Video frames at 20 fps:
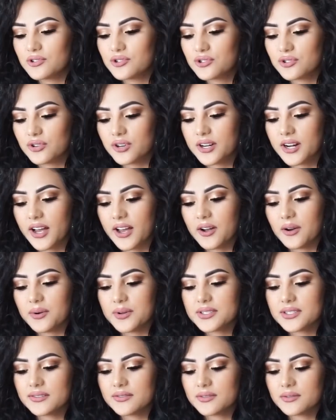short, I
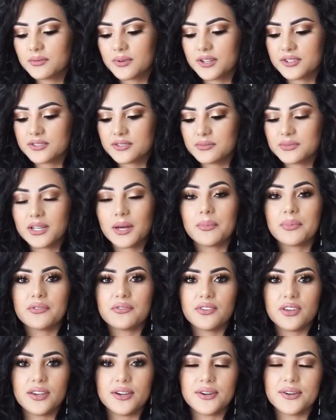always have to wear some type
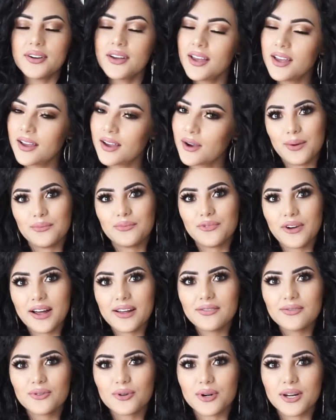of heel. I'm
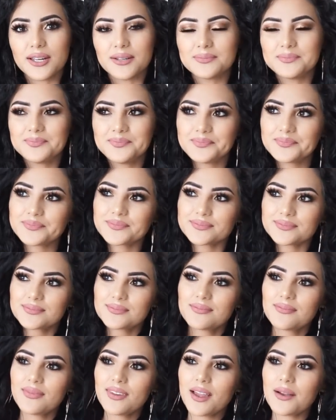5'3",
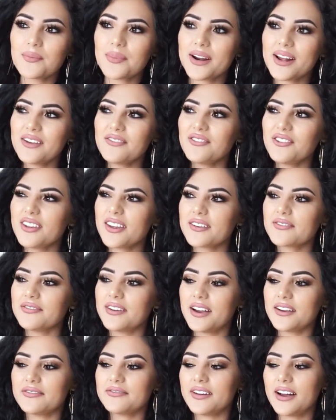but I feel like
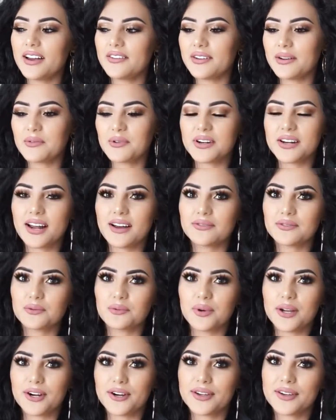5'5", I wouldn't have
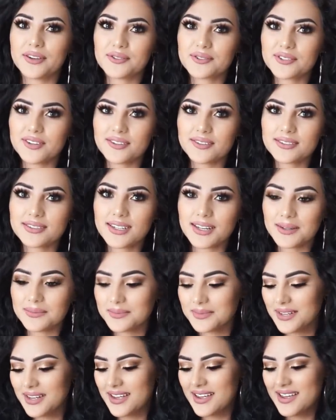to wear heels all the time
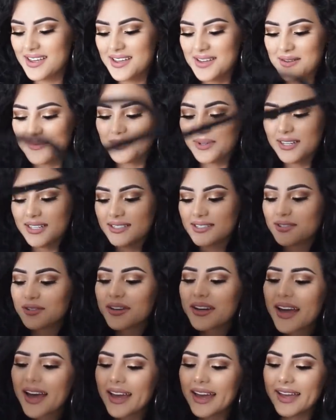but it's
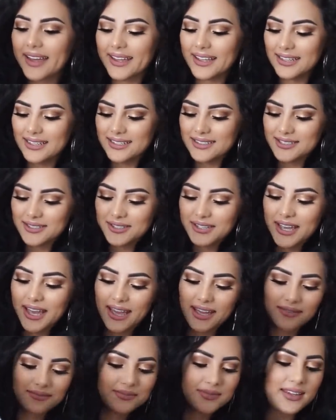okay it's
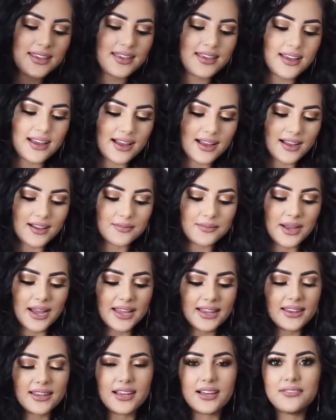okay um,
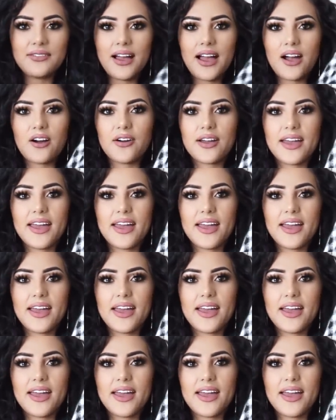I love how it